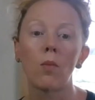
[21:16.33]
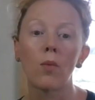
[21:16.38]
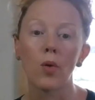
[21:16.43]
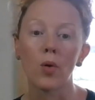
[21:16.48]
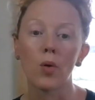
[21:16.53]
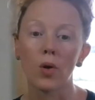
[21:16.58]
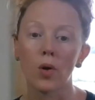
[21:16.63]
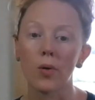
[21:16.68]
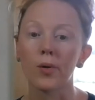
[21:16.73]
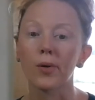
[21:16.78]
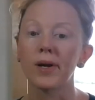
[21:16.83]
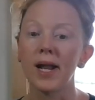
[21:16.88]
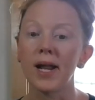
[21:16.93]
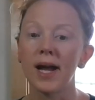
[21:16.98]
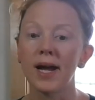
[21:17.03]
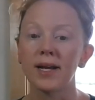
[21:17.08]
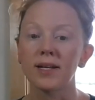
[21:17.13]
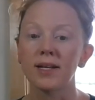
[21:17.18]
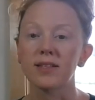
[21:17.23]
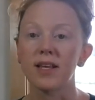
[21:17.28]
or
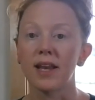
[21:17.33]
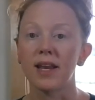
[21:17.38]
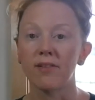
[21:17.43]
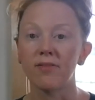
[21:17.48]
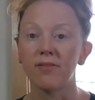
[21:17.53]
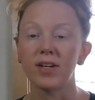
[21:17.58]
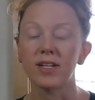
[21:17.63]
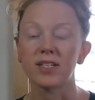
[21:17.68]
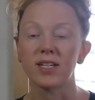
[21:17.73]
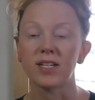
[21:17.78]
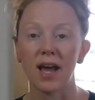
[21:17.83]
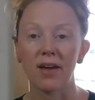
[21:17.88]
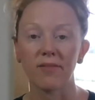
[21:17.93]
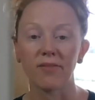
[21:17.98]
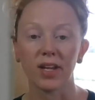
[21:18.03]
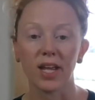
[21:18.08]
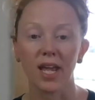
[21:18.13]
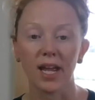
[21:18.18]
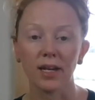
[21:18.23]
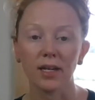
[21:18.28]
organize an event to
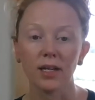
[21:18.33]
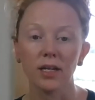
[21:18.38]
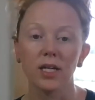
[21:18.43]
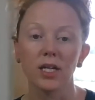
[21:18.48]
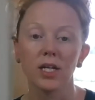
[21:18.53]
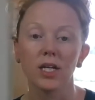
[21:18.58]
advocate.